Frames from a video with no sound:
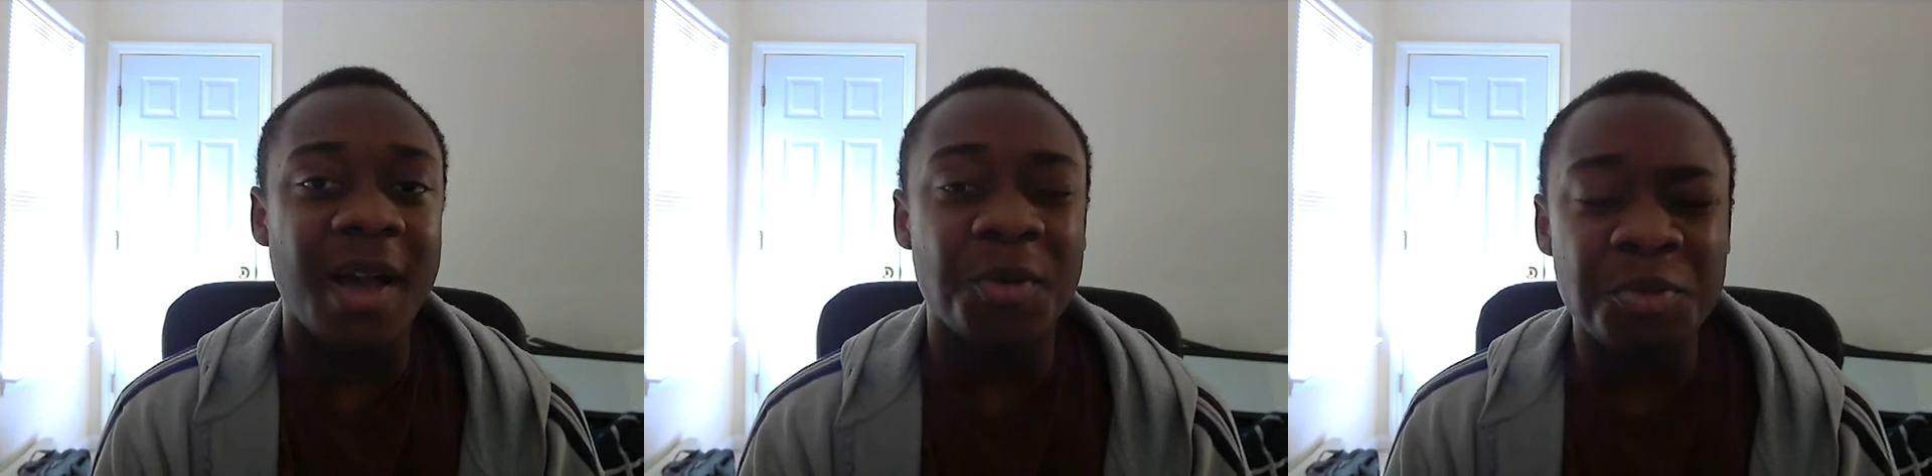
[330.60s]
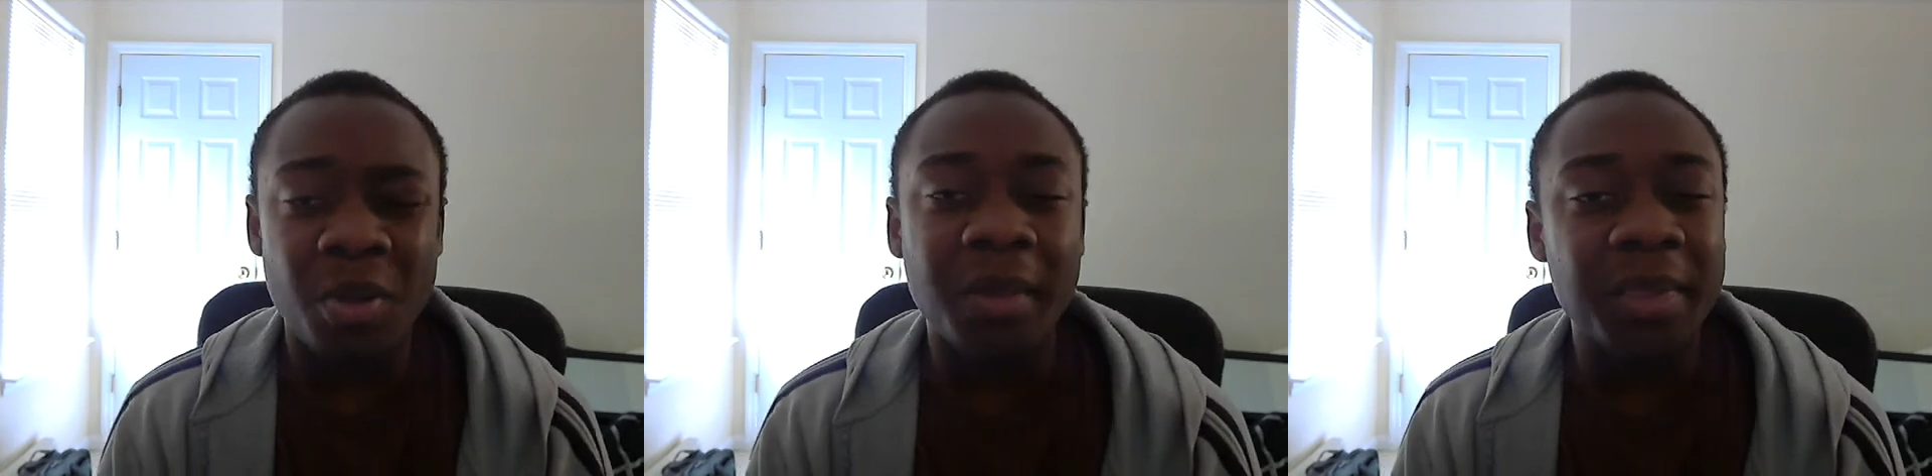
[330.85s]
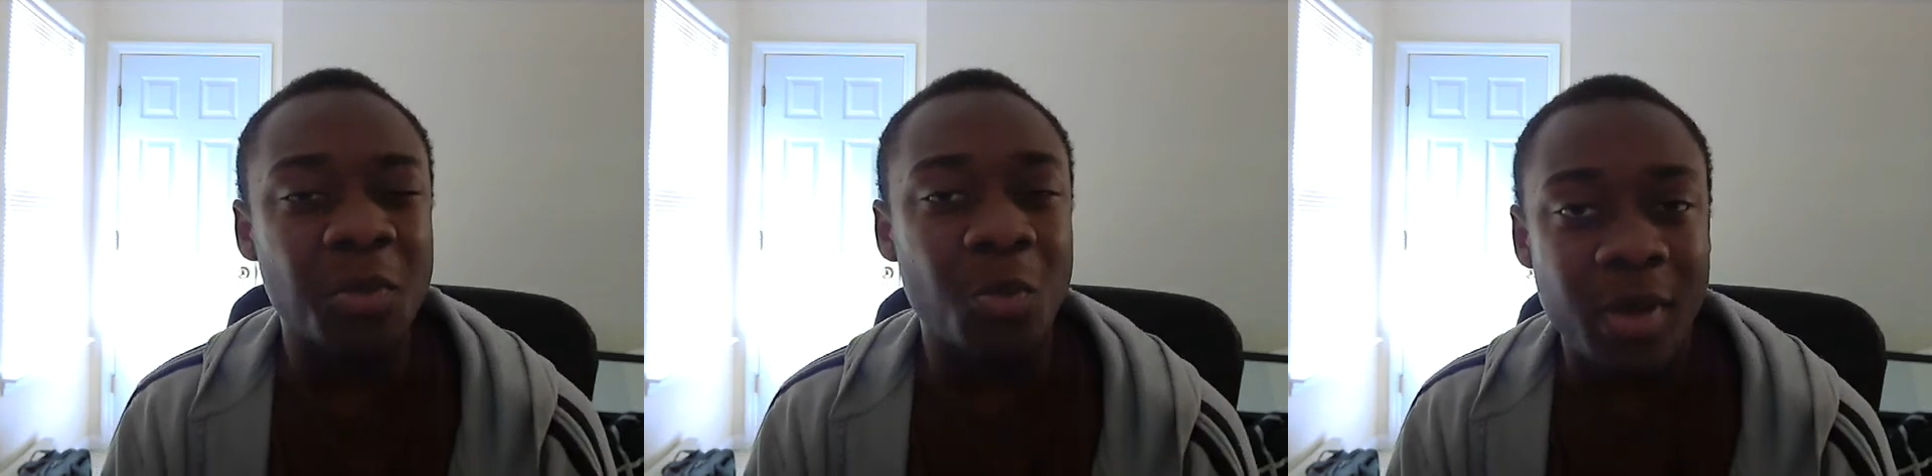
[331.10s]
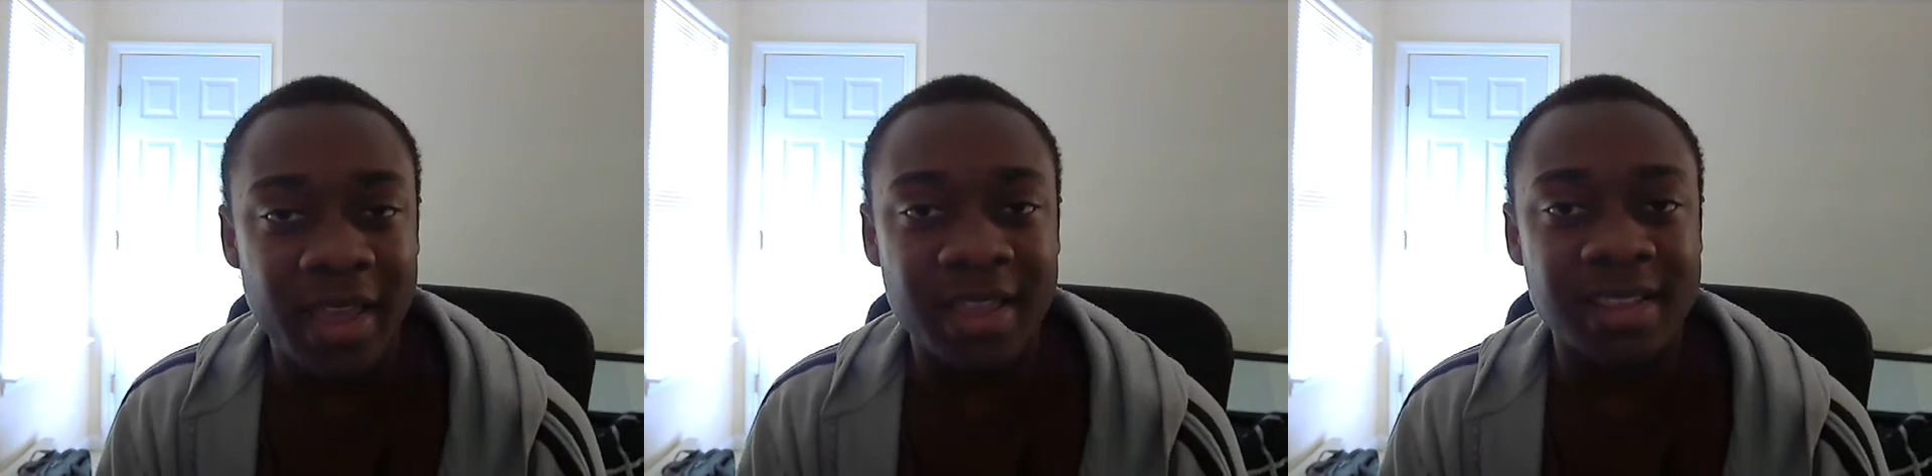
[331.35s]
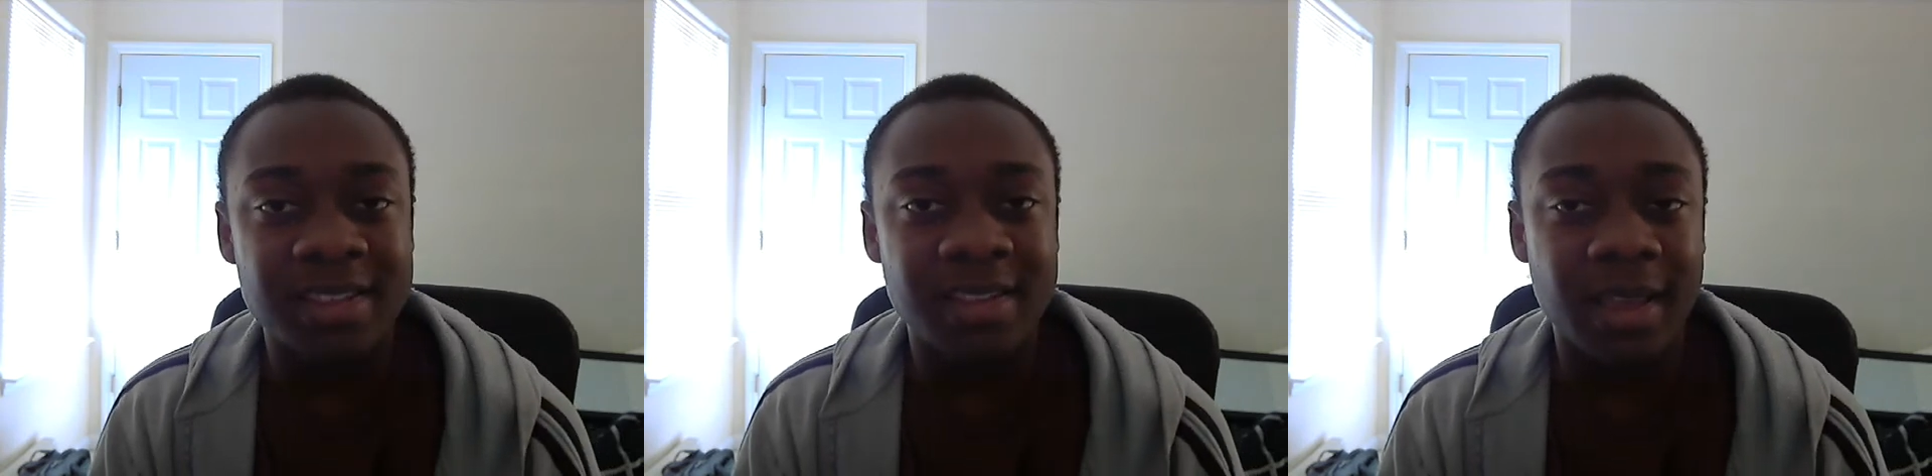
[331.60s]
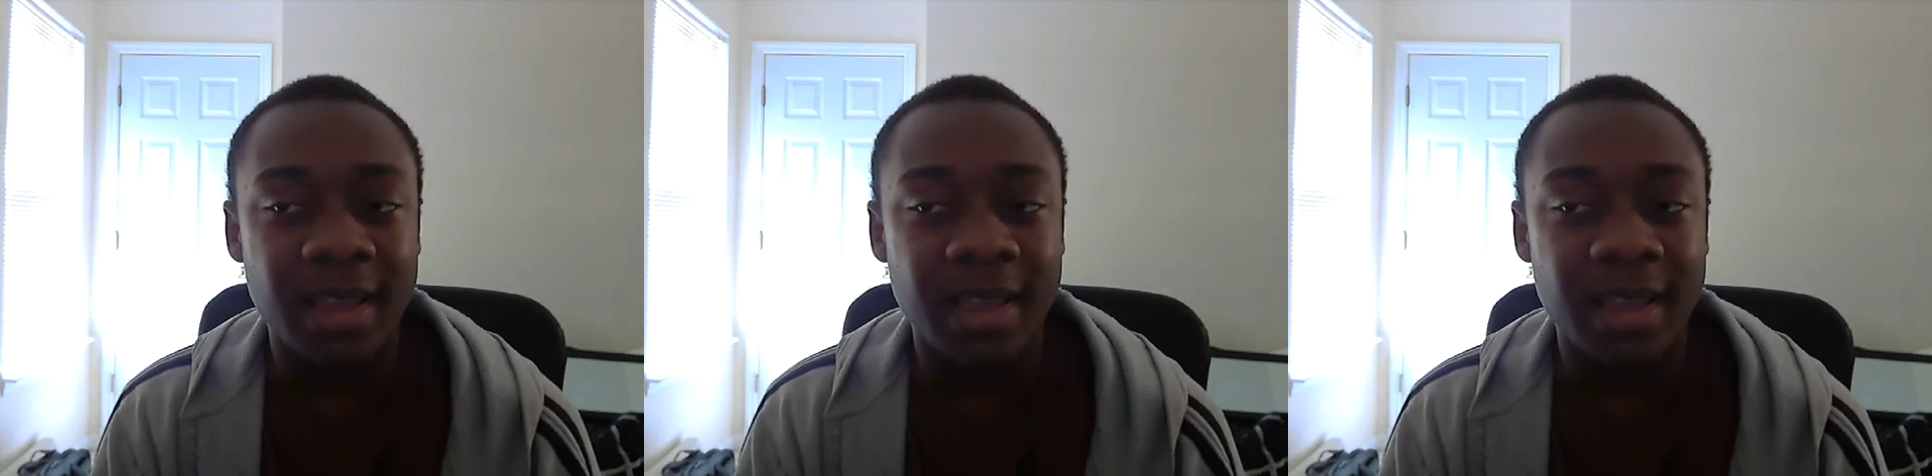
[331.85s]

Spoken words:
I would probably wait